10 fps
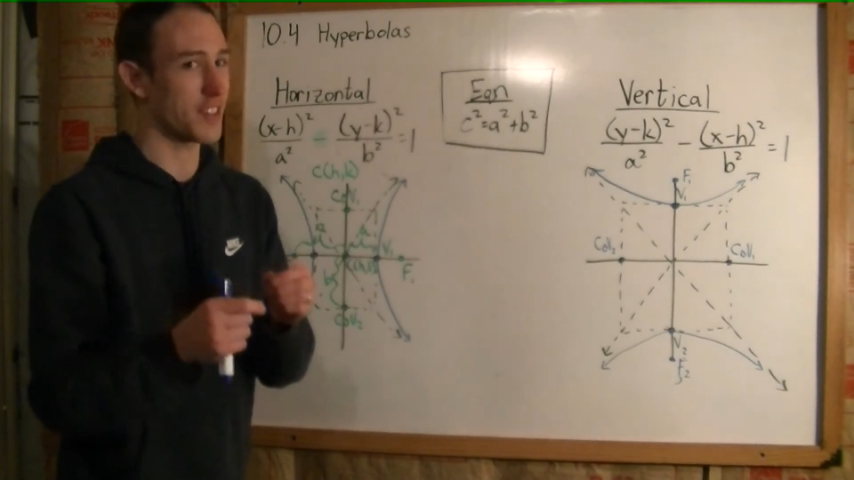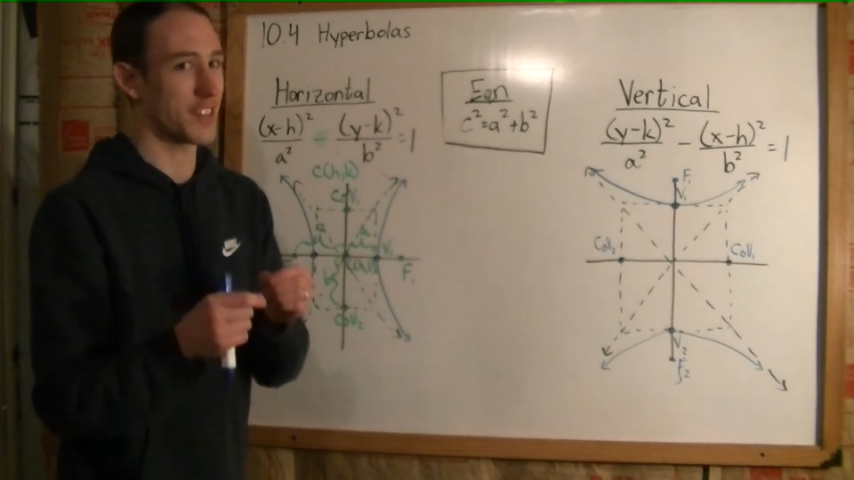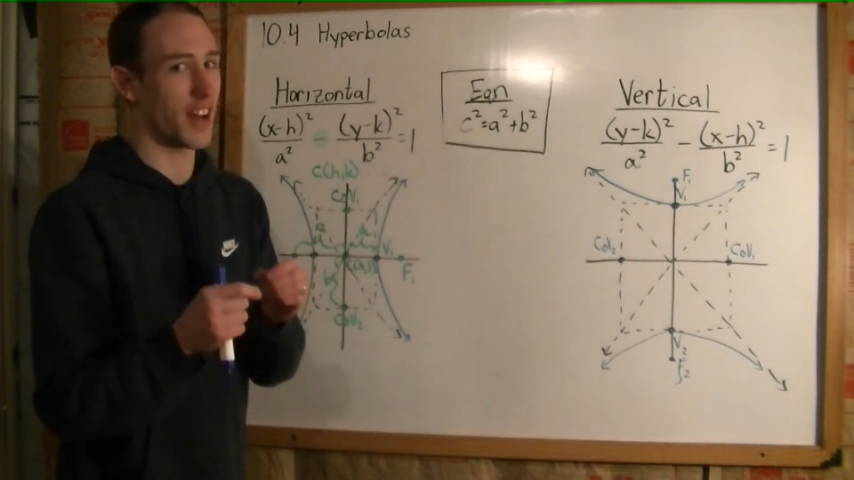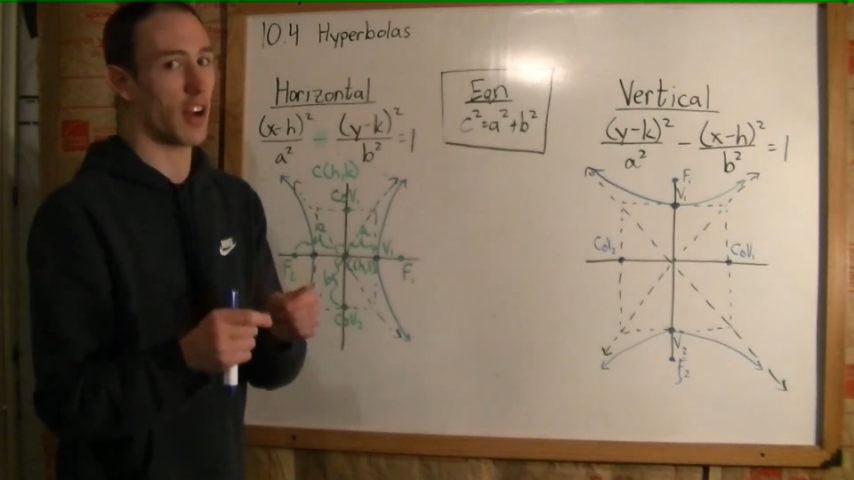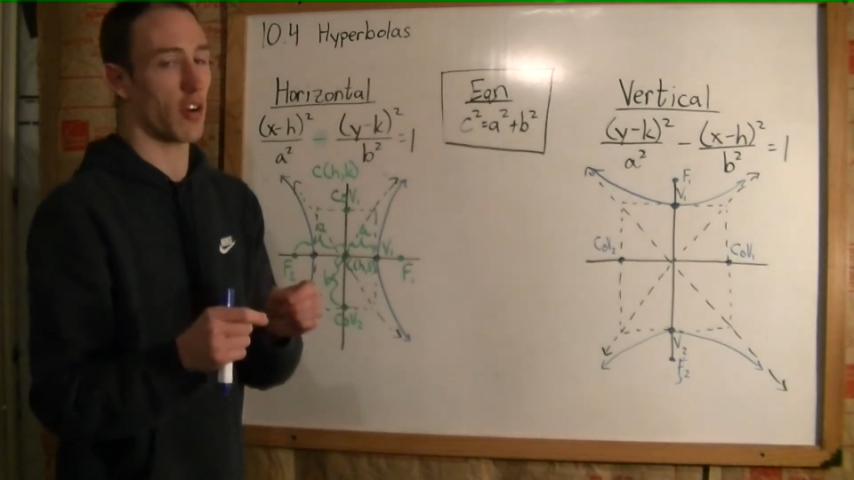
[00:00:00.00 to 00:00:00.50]

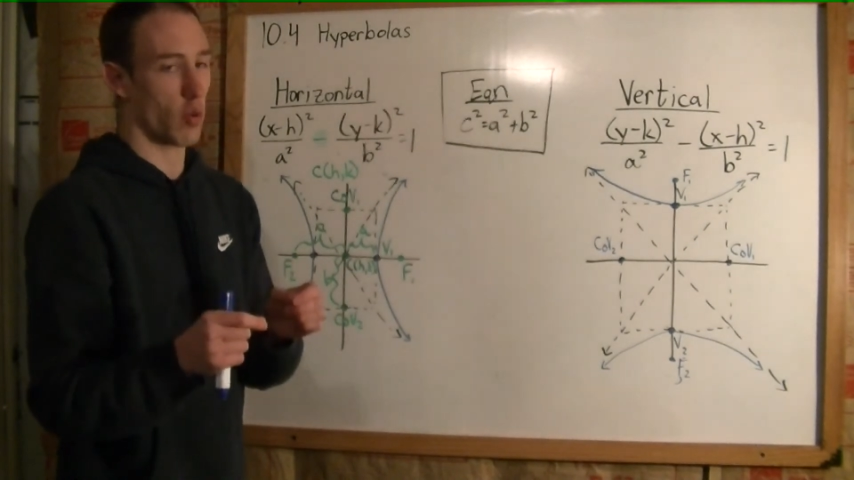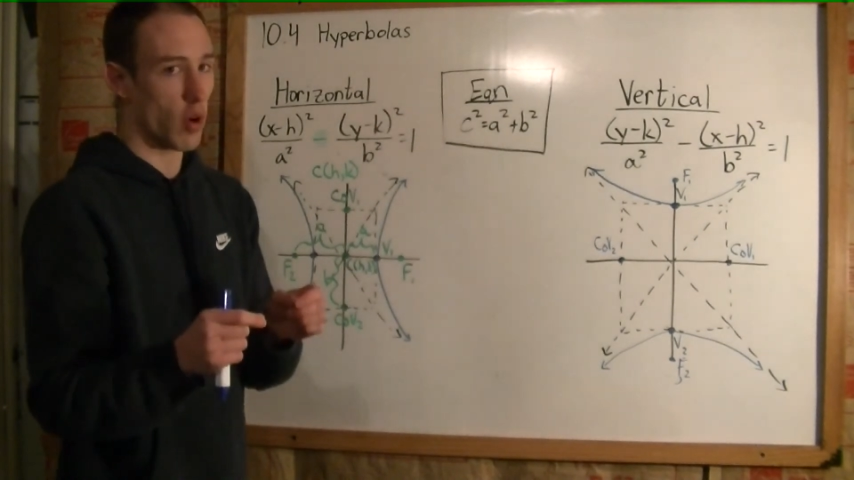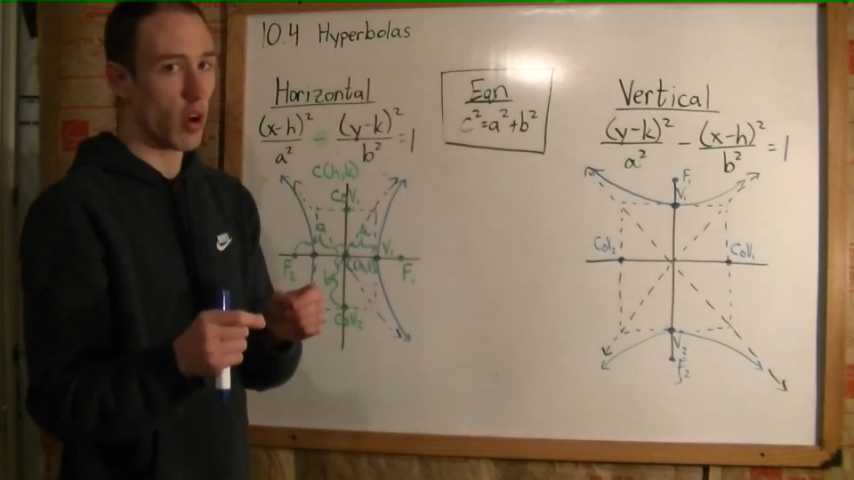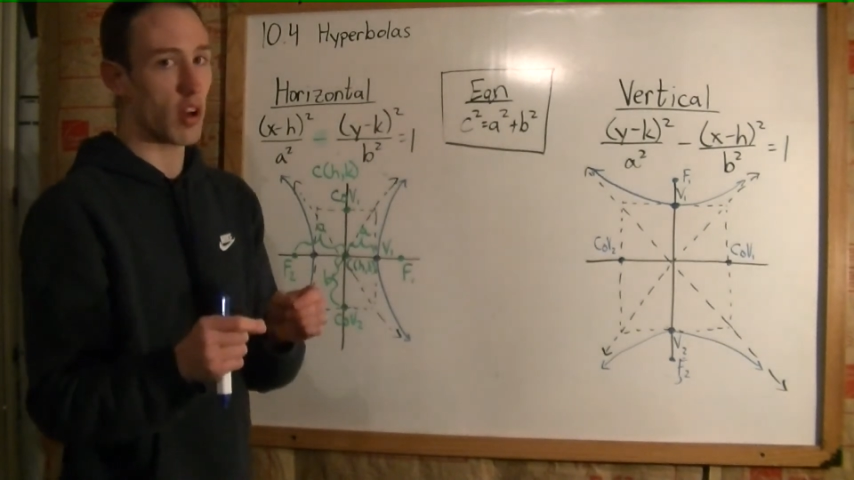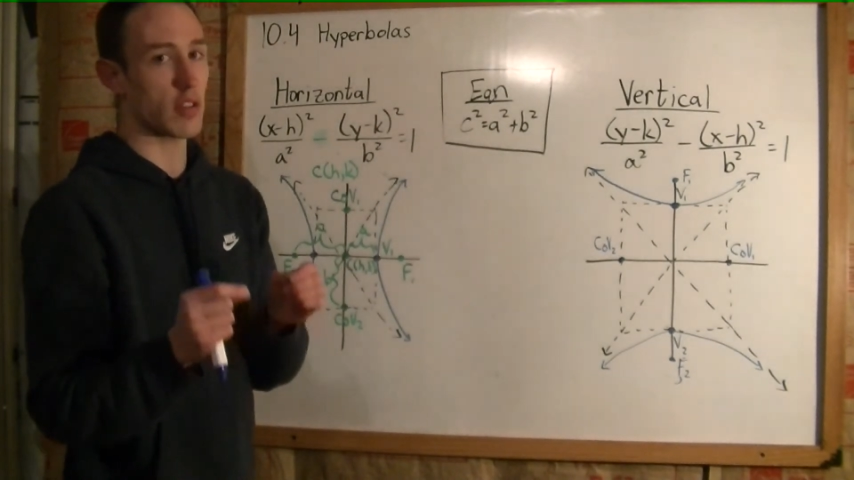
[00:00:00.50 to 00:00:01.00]
not
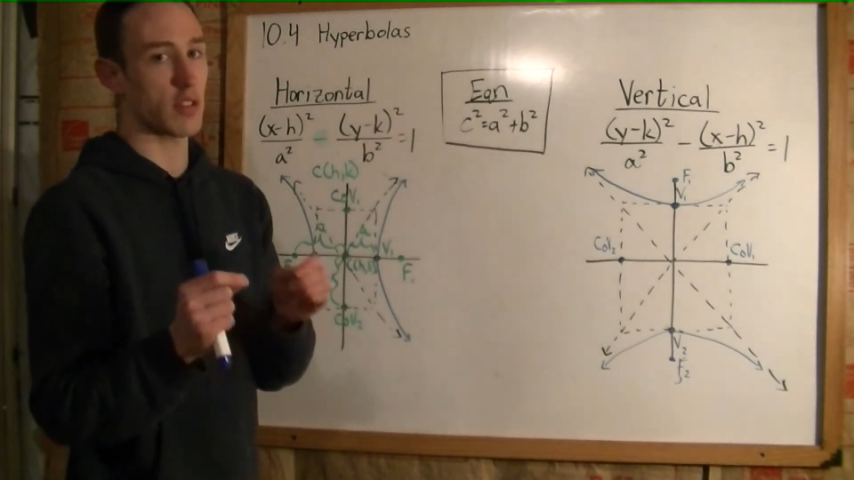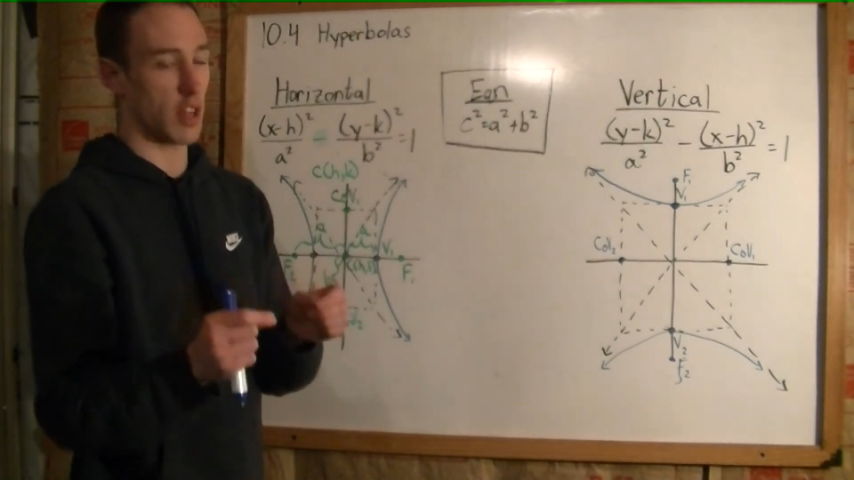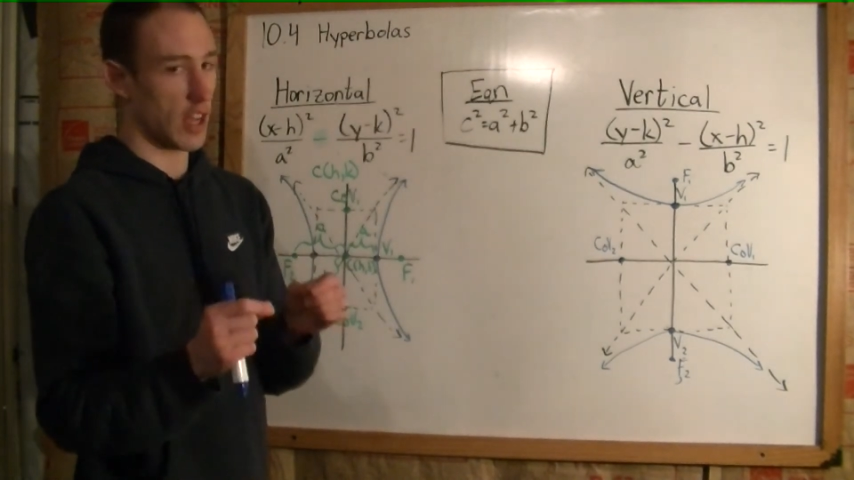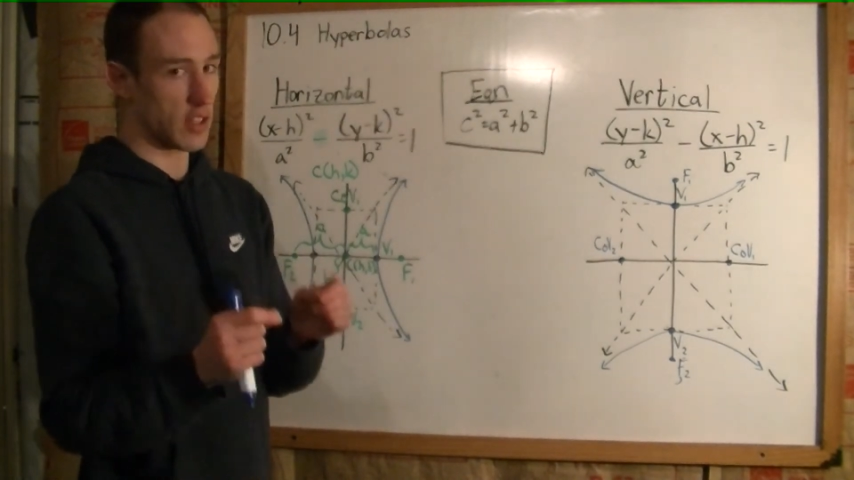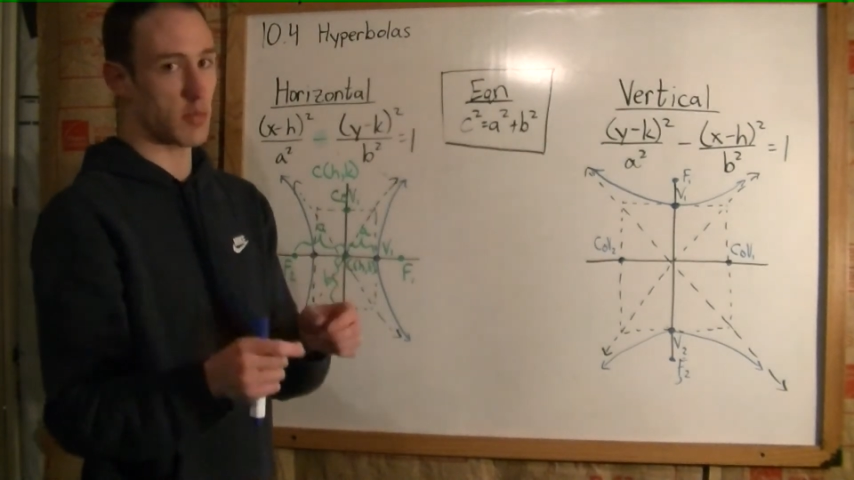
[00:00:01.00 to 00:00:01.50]
cross an
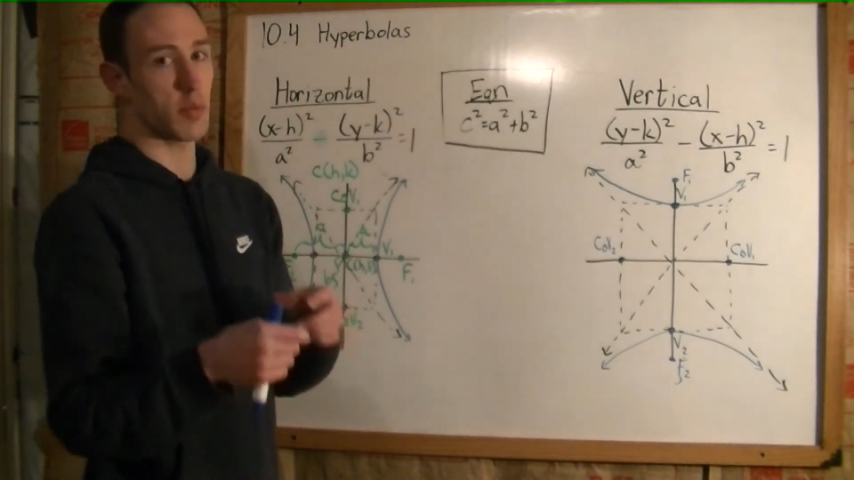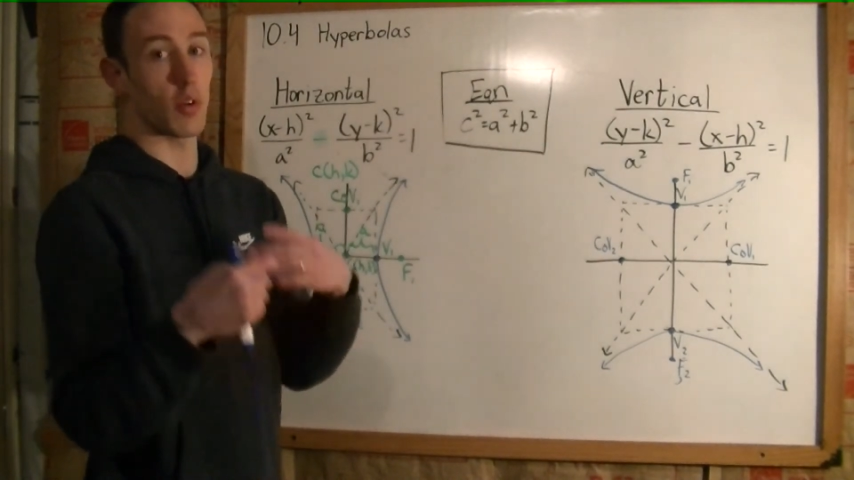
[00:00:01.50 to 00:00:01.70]
asymptote,